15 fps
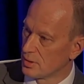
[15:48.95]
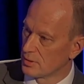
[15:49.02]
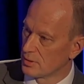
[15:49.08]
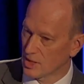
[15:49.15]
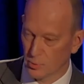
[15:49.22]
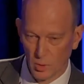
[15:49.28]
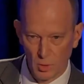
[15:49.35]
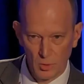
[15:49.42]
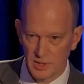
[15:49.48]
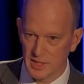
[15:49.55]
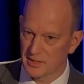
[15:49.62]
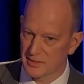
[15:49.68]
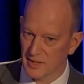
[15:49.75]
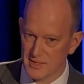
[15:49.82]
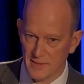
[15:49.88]
That will only
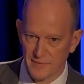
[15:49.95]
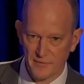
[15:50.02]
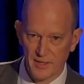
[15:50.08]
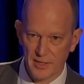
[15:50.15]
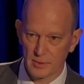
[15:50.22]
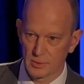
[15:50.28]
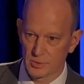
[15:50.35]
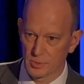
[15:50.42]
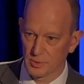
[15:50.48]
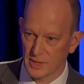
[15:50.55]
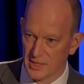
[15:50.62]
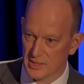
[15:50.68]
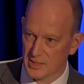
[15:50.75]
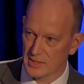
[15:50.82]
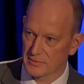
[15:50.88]
intensify and go to a
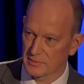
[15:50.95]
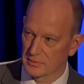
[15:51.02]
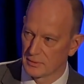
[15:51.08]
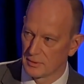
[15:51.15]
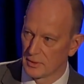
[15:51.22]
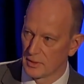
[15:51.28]
next level.